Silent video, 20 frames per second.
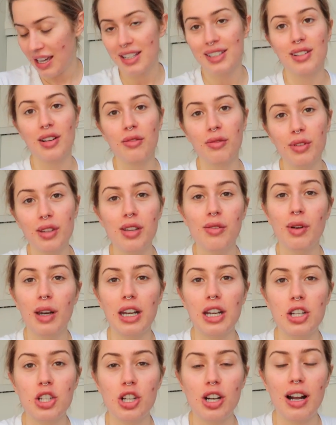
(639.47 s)
So I really
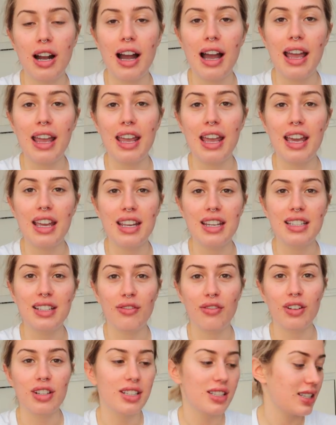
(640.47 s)
wanted to try a
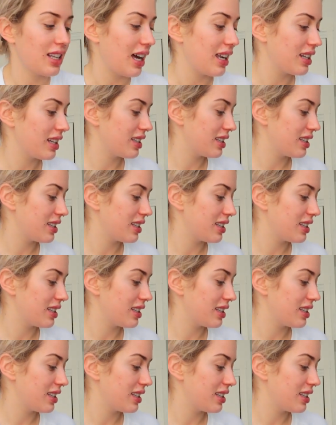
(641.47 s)
different set